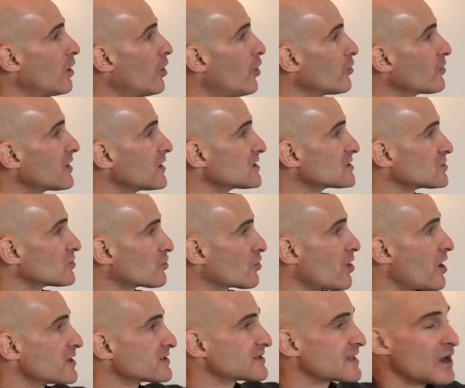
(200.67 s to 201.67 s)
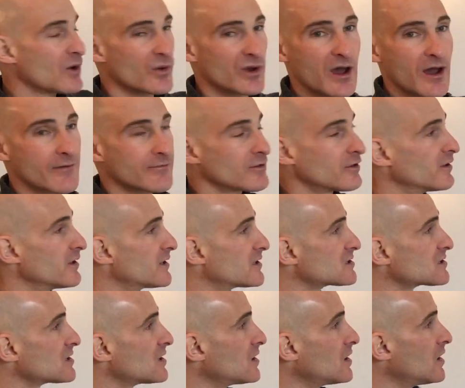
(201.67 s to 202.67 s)
Okay, so cross that one off the
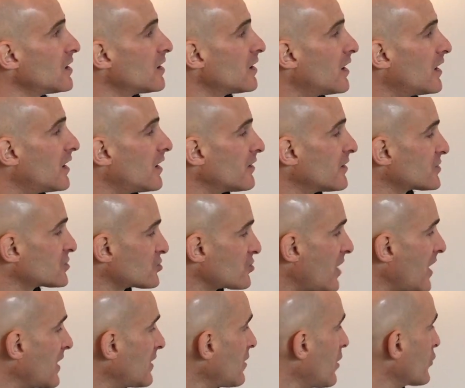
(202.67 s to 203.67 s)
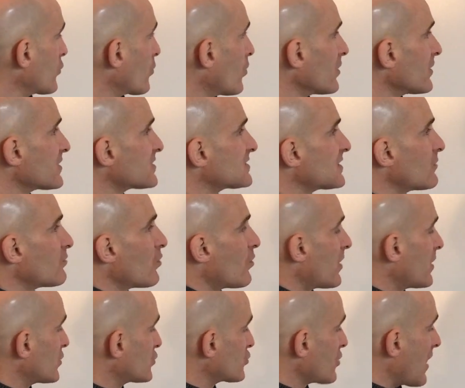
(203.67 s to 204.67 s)
list. Uh, let's try another one. Let's say we
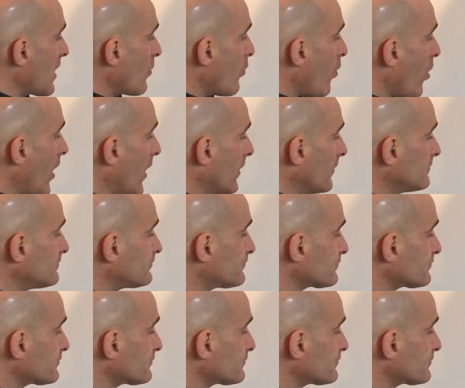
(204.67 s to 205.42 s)
want to try 1.